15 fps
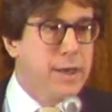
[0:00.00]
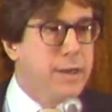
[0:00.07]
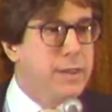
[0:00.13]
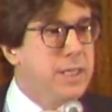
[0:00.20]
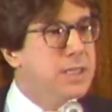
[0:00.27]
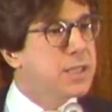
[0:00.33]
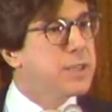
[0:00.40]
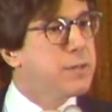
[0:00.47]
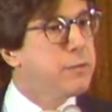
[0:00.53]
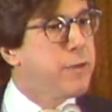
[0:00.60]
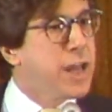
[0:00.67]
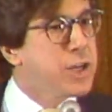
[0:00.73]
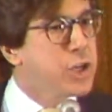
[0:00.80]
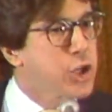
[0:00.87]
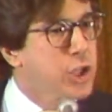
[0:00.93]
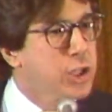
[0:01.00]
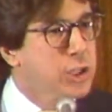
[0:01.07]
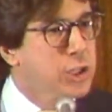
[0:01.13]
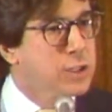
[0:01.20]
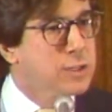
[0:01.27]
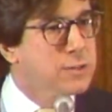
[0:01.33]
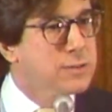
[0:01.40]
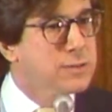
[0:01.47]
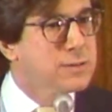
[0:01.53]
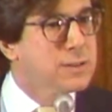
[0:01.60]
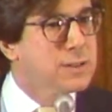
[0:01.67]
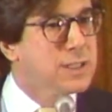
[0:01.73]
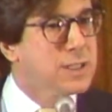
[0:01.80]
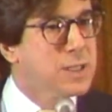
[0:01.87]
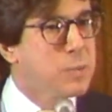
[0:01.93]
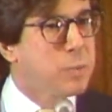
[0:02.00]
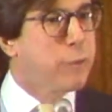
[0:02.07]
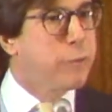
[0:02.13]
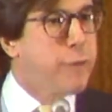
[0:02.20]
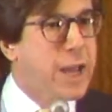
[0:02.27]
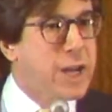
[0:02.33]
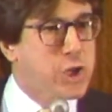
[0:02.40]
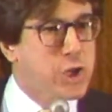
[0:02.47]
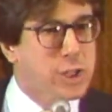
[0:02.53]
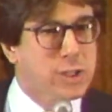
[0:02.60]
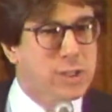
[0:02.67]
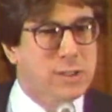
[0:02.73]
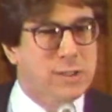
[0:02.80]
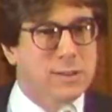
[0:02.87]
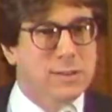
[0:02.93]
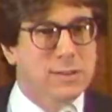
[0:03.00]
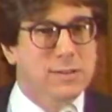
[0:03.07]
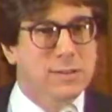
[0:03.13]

These conventional professional